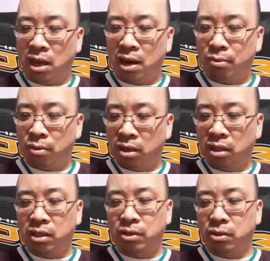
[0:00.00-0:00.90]
I
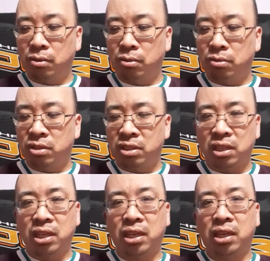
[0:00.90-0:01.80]
really do
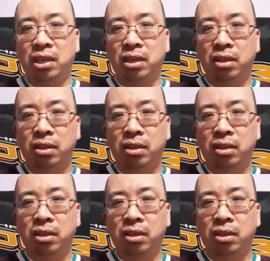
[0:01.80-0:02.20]
see,